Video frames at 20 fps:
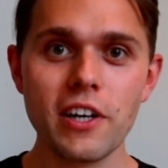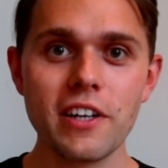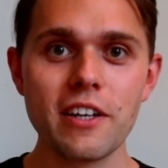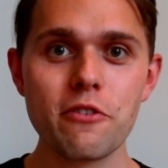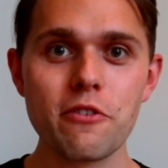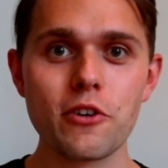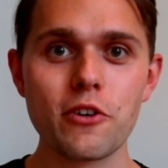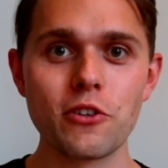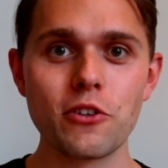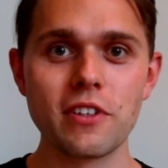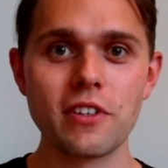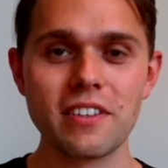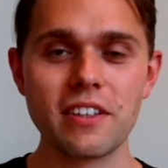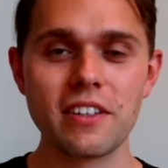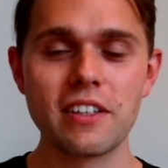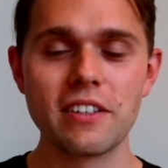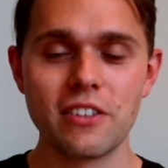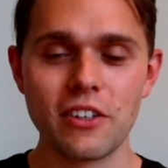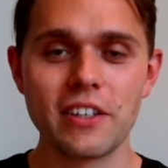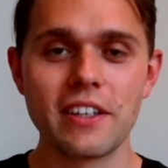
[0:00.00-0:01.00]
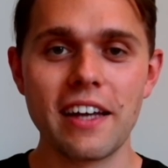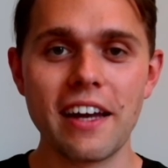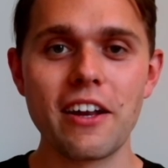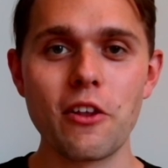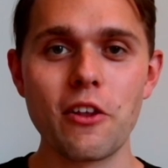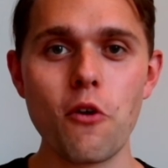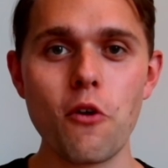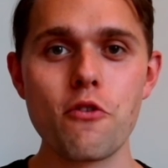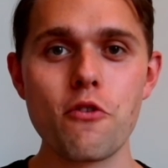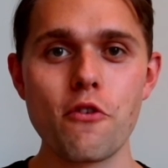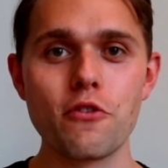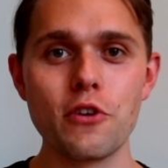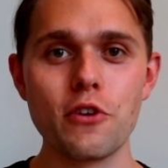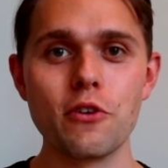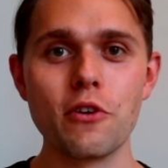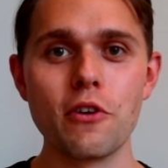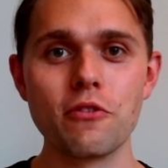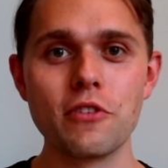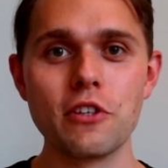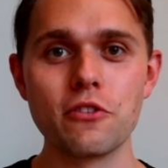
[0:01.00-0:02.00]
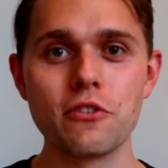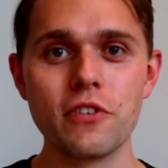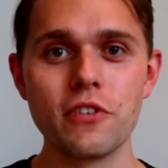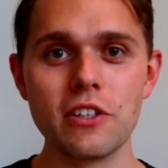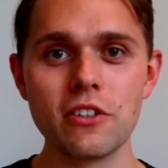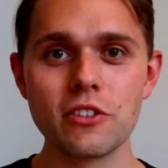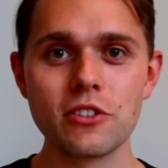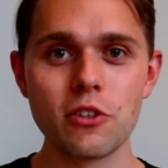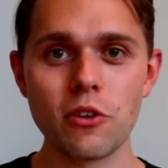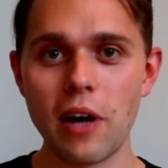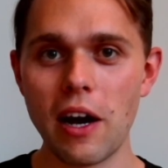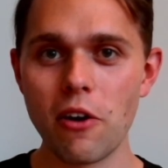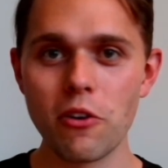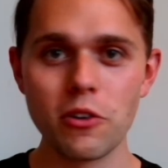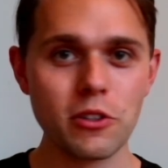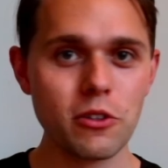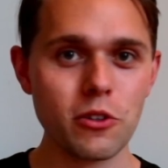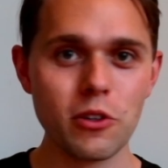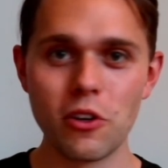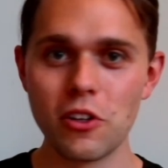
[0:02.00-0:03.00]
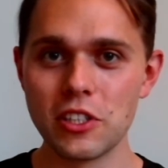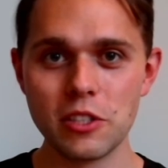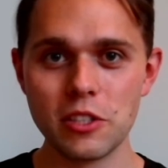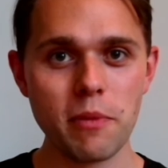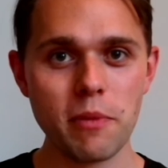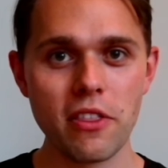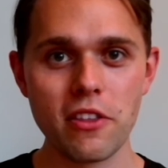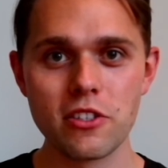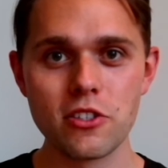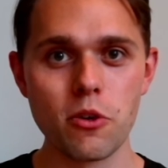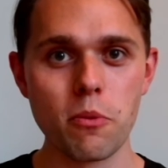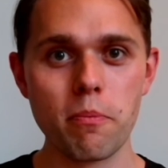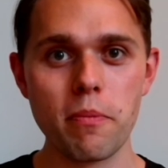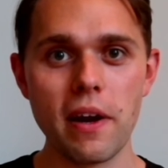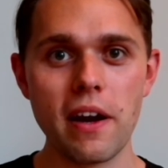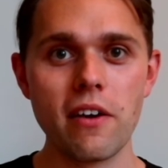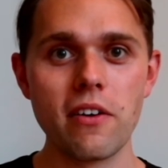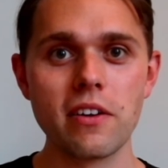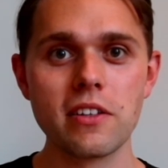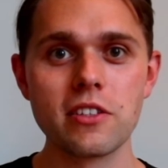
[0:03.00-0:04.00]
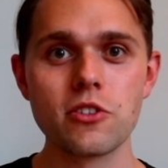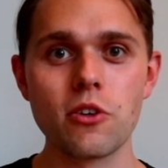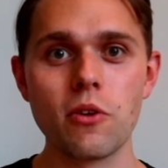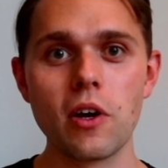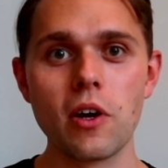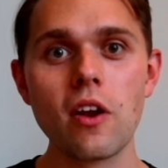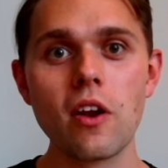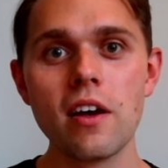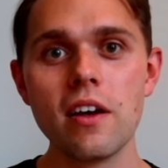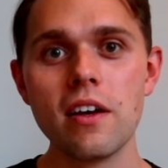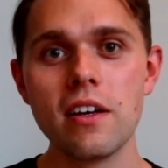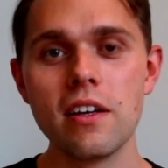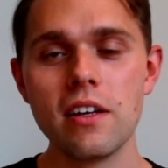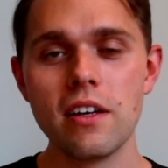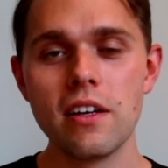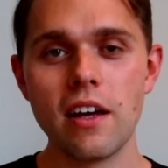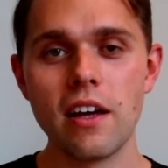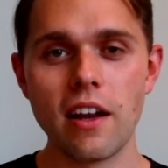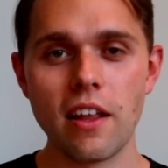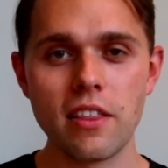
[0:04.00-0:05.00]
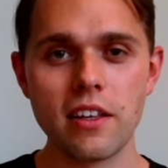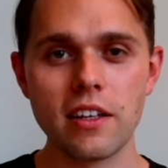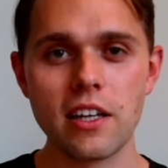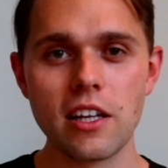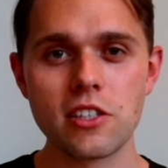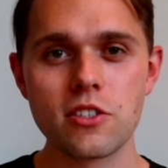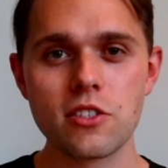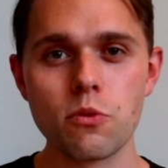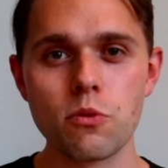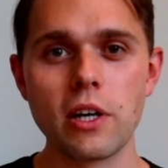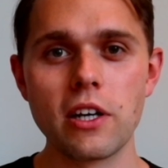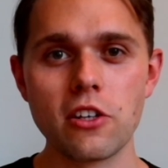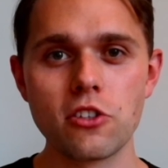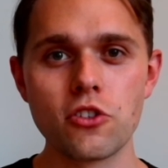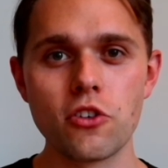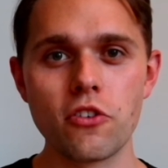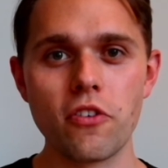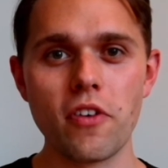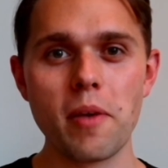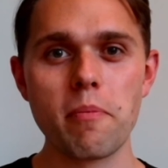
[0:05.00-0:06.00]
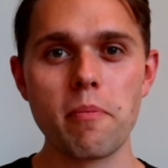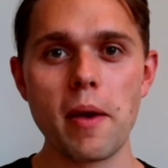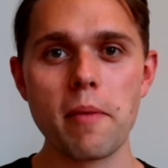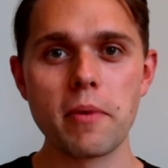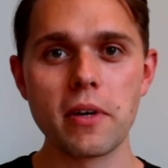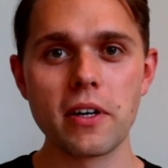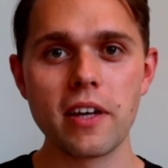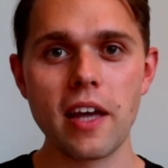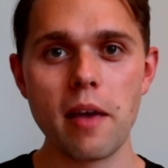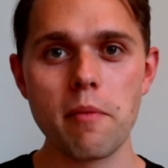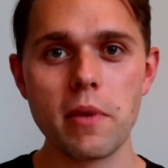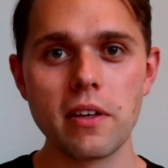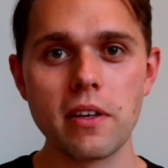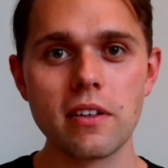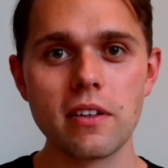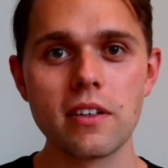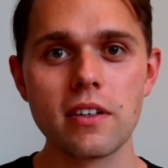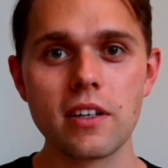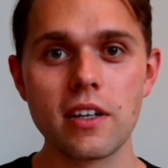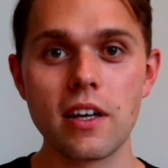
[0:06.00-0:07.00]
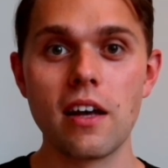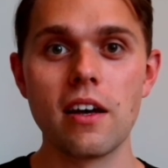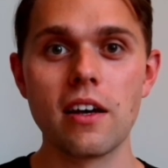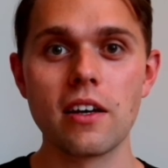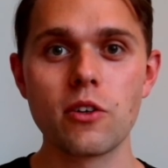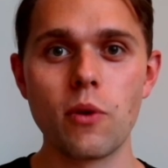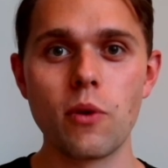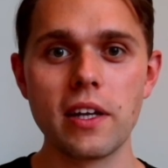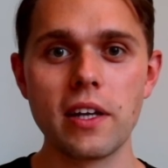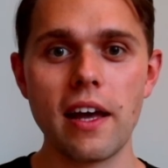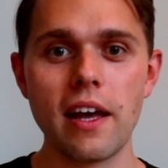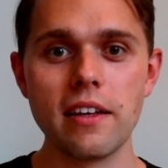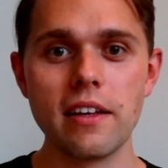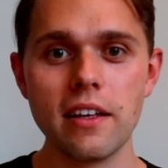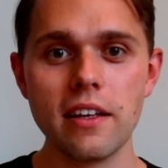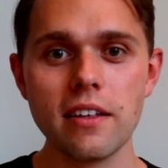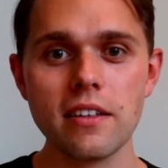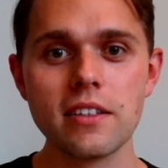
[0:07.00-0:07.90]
difficult to get an overview of this field. So how do all these methods compare and so on? And I think that's where the survey paper came in quite handy.